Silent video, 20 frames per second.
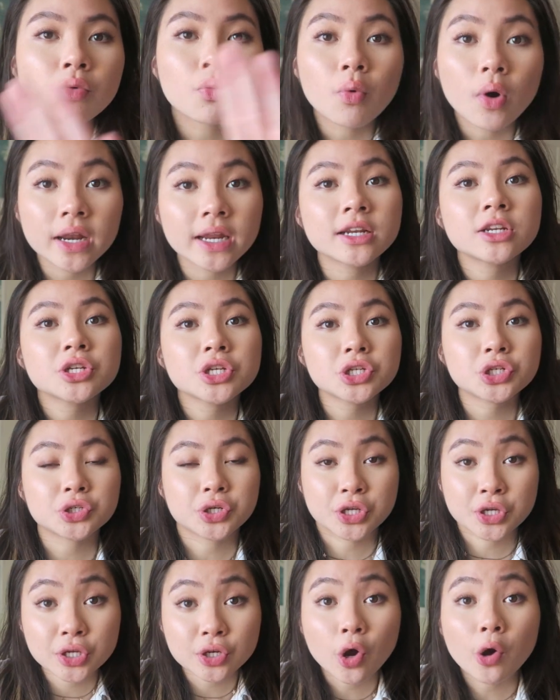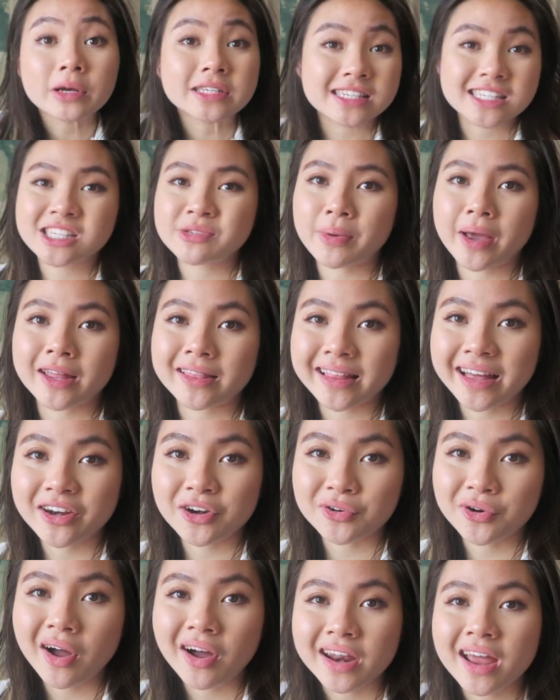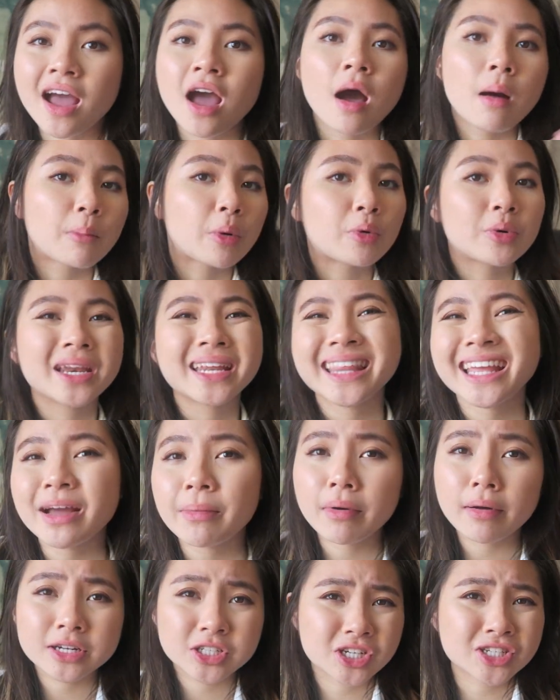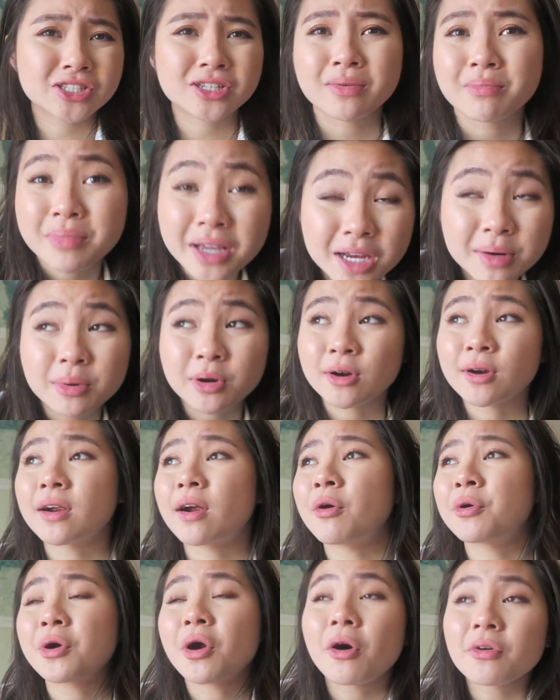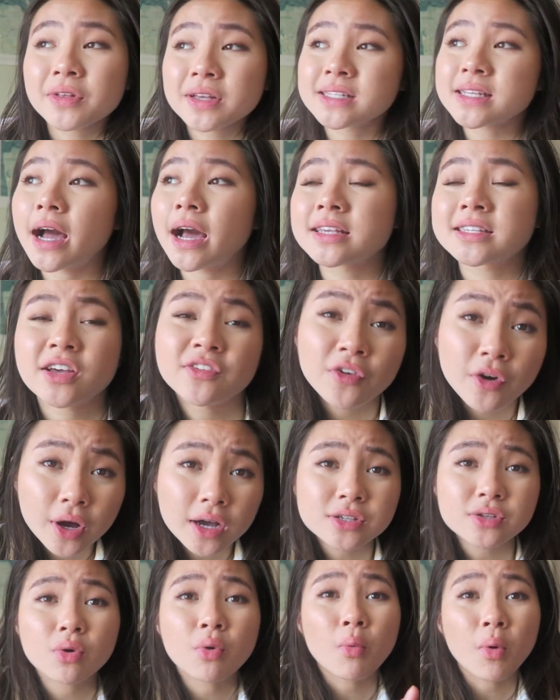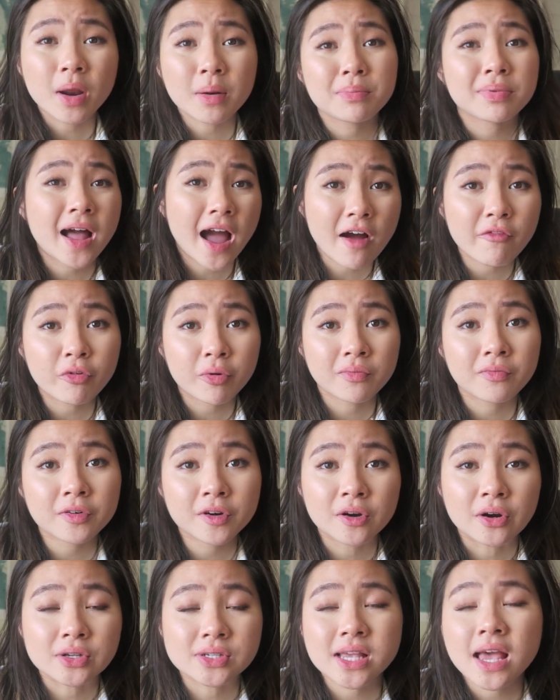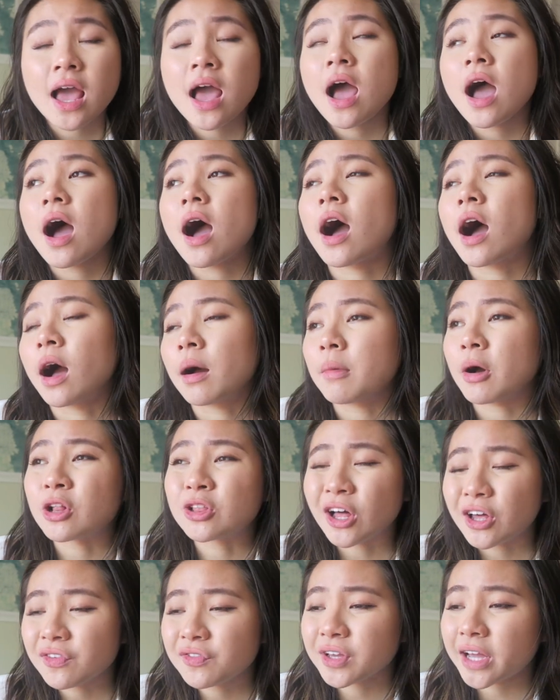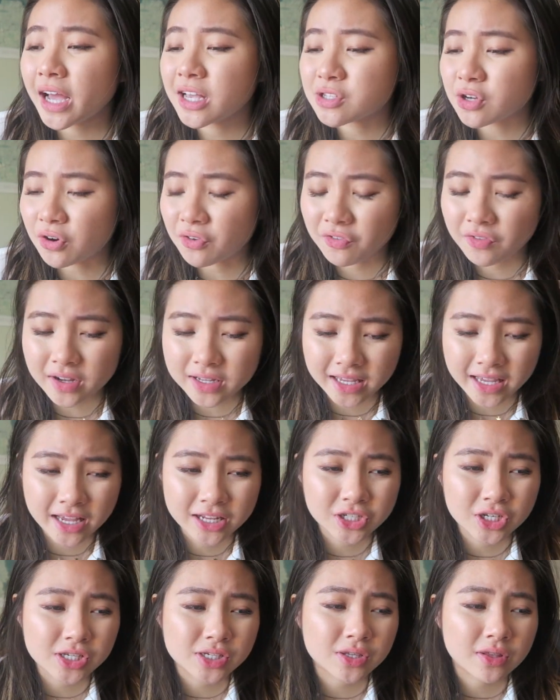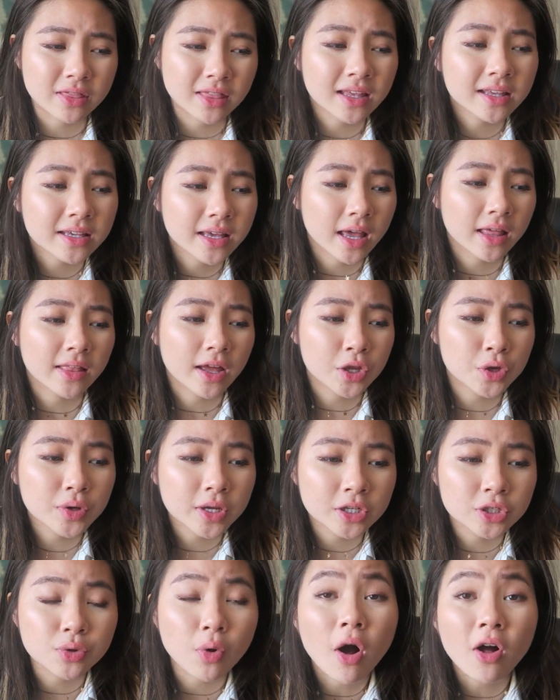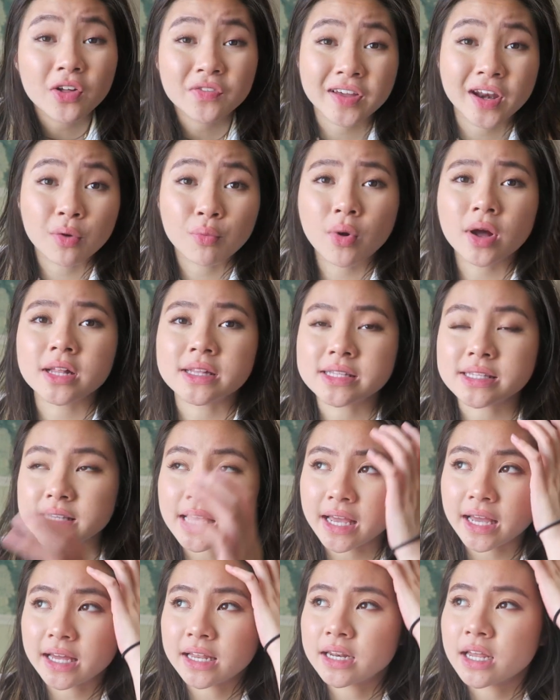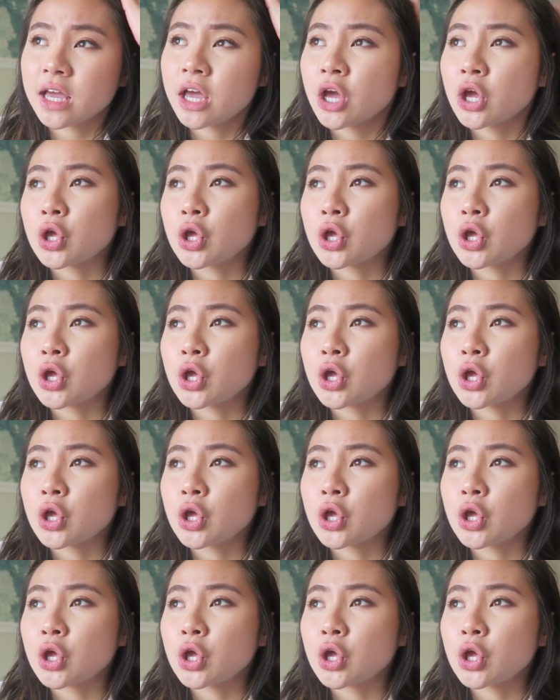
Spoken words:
on one industry. You can always expand later on. But when you think about Justin Bieber or all these guys, they focus on one platform first. A lot of you guys are fucking just thinking that you can do all of it at once, and